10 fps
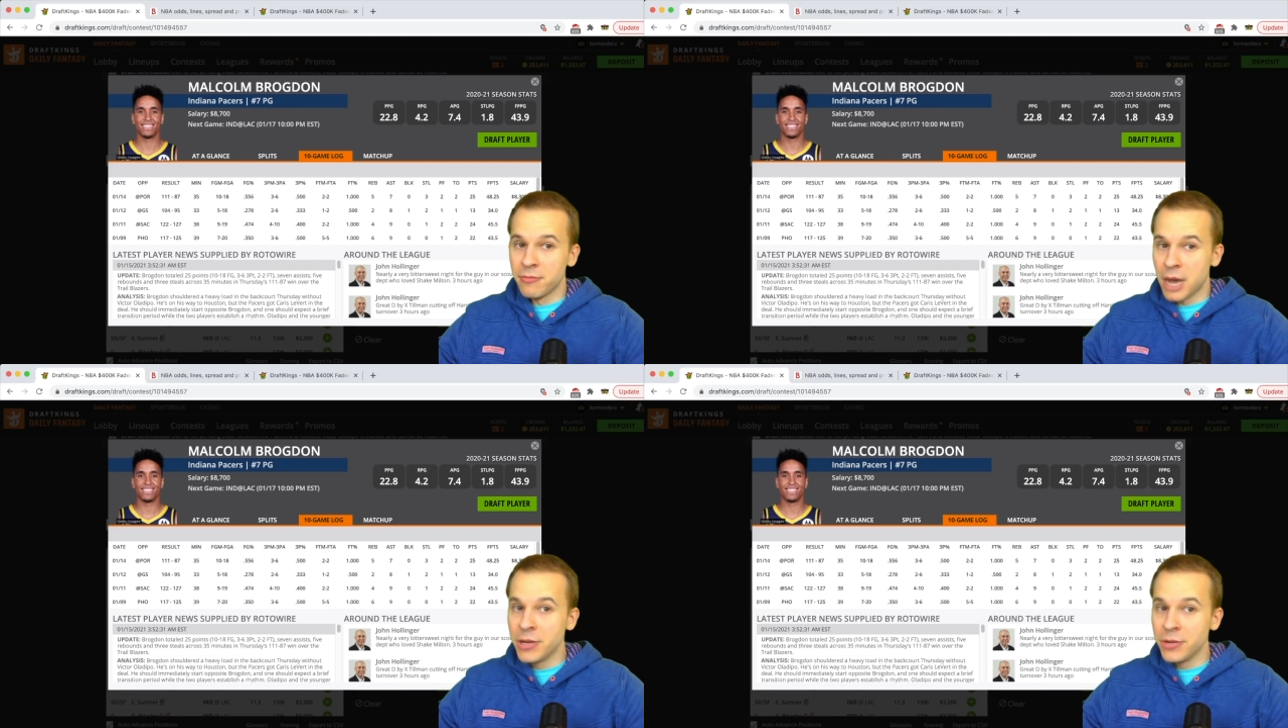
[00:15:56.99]

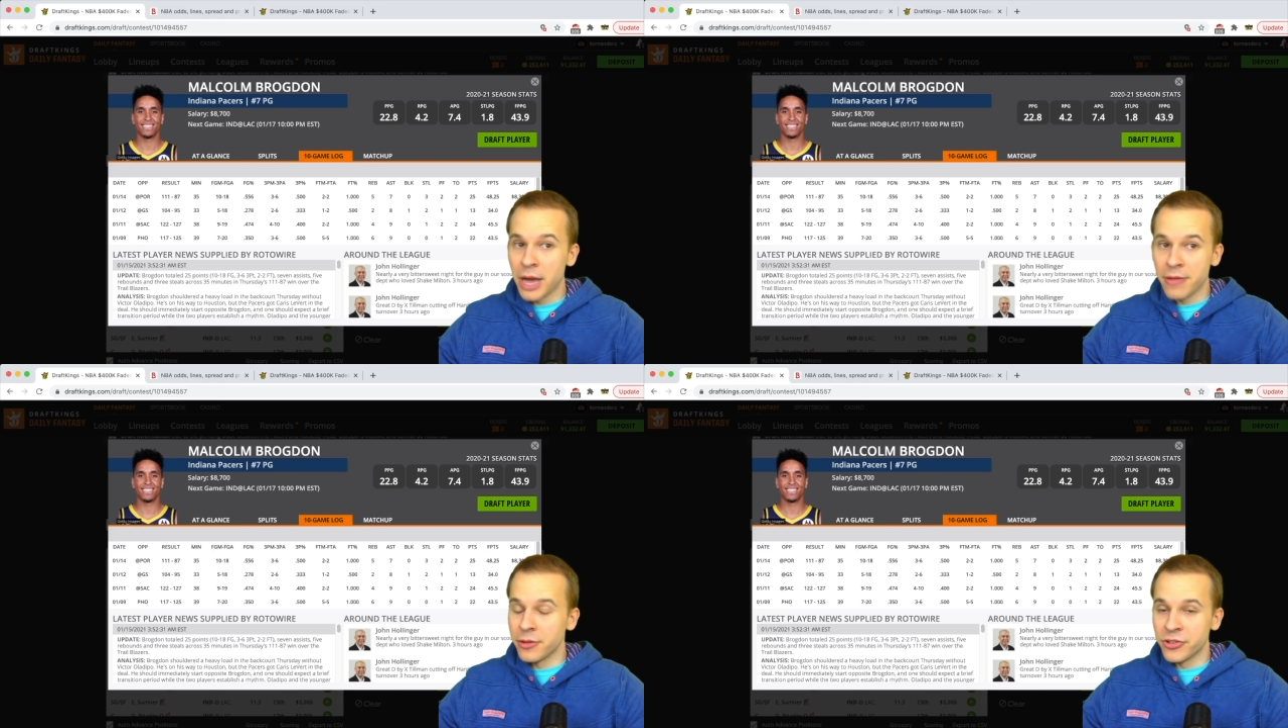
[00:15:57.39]
I do. I
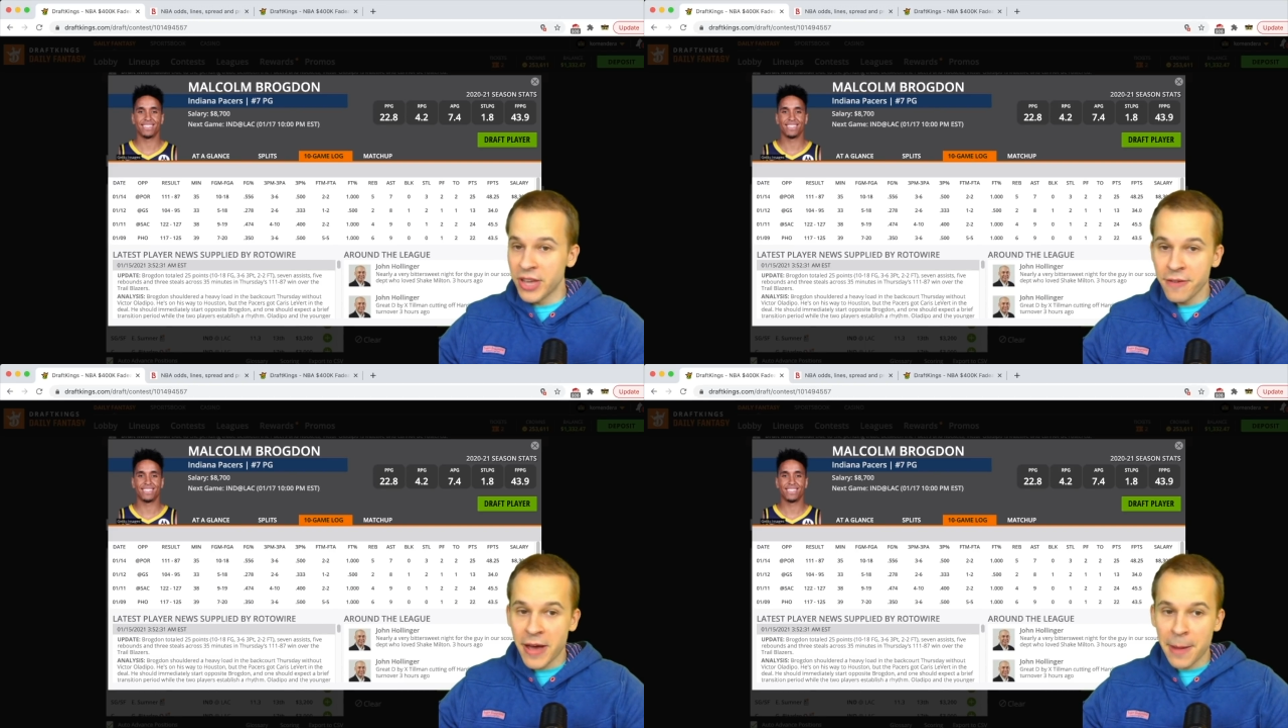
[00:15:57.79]
think they're
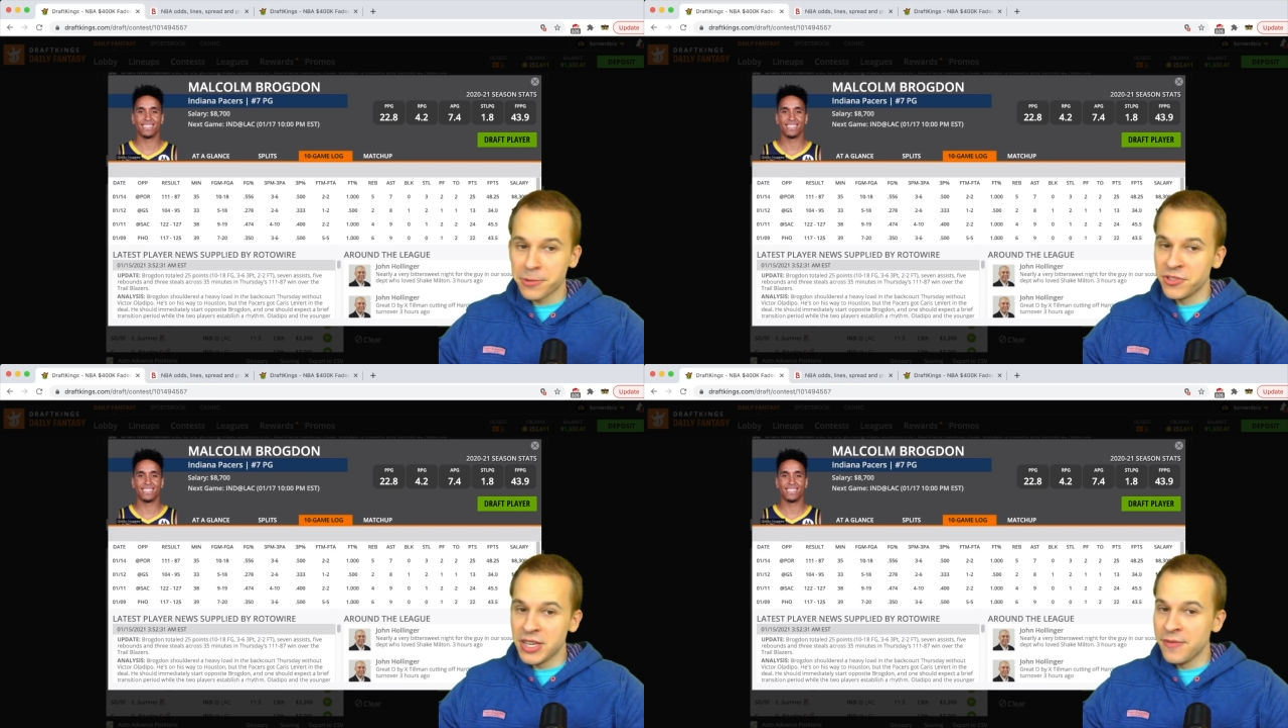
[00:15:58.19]
safe
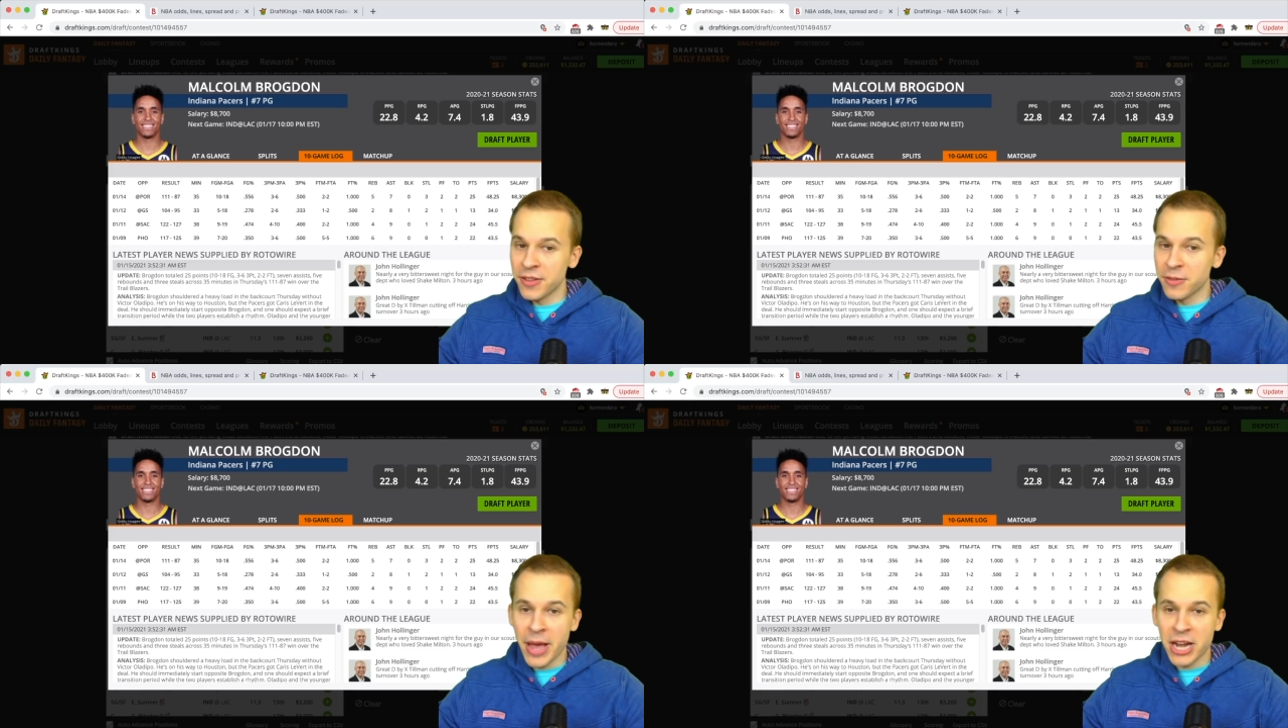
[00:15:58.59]
options. Even
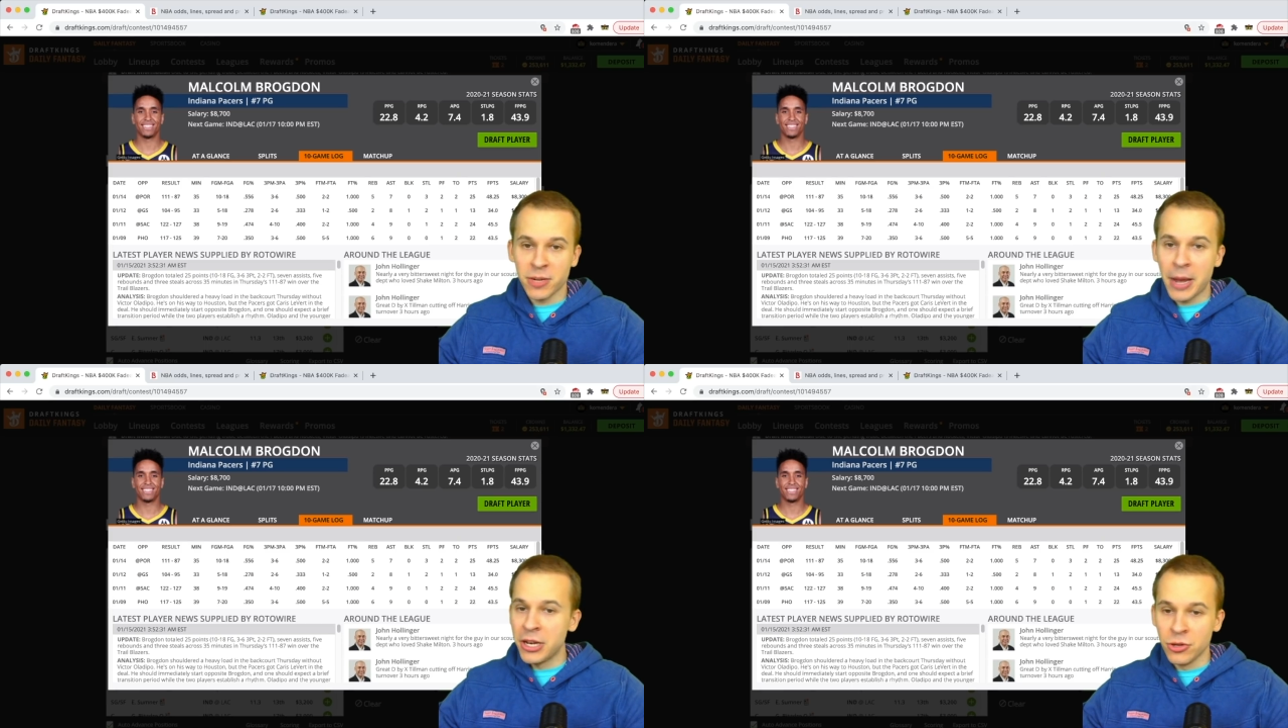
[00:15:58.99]
this matchup,
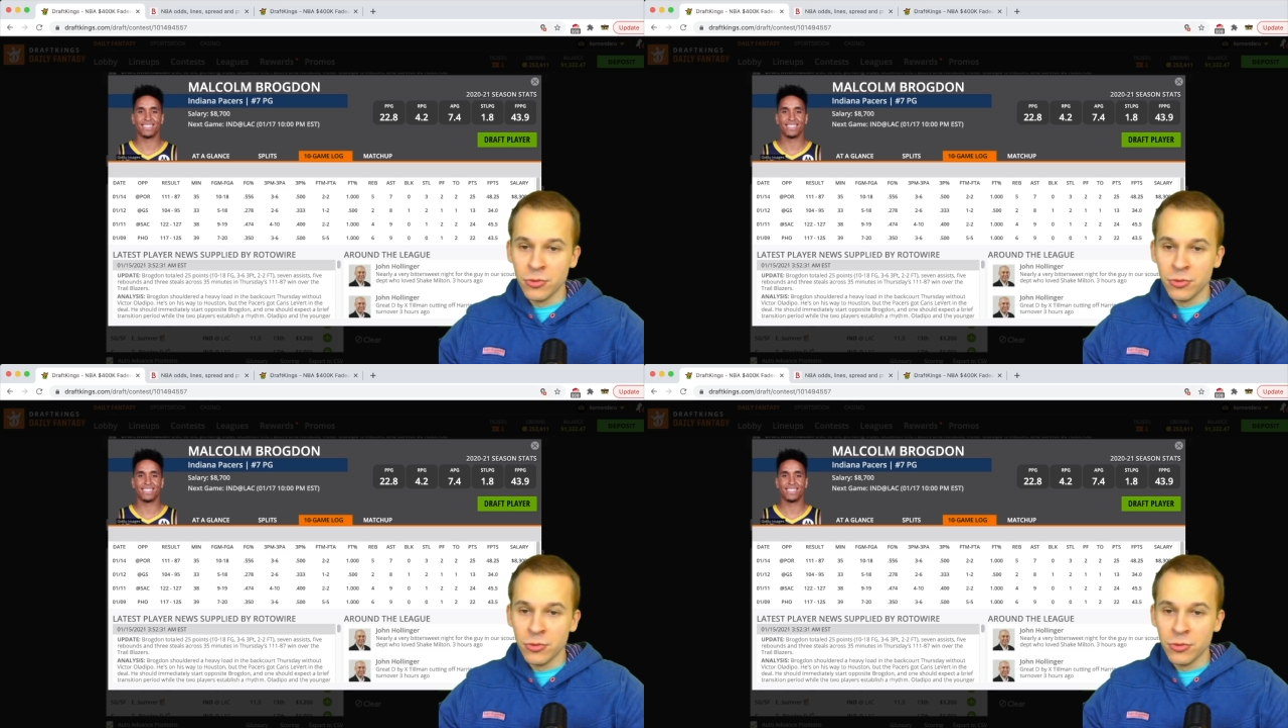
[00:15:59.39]
I do